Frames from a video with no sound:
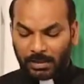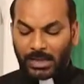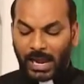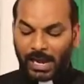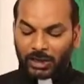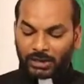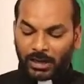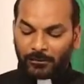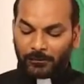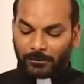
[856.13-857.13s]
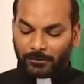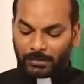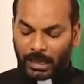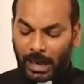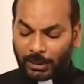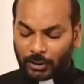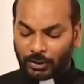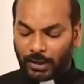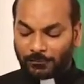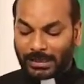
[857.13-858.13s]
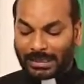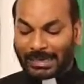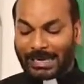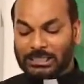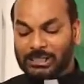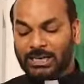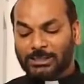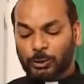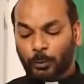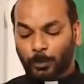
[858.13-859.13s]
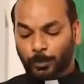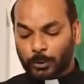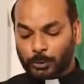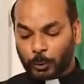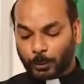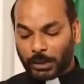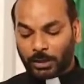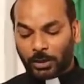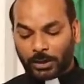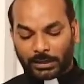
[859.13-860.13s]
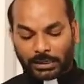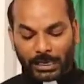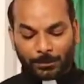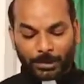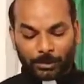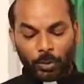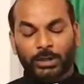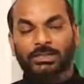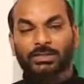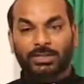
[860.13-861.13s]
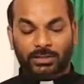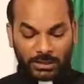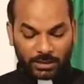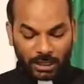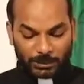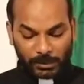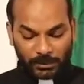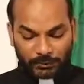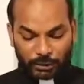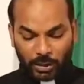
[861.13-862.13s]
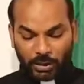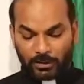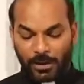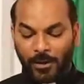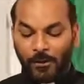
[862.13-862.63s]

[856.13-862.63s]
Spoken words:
The attitude of their racial superiority can be noticed in the Gospel of John,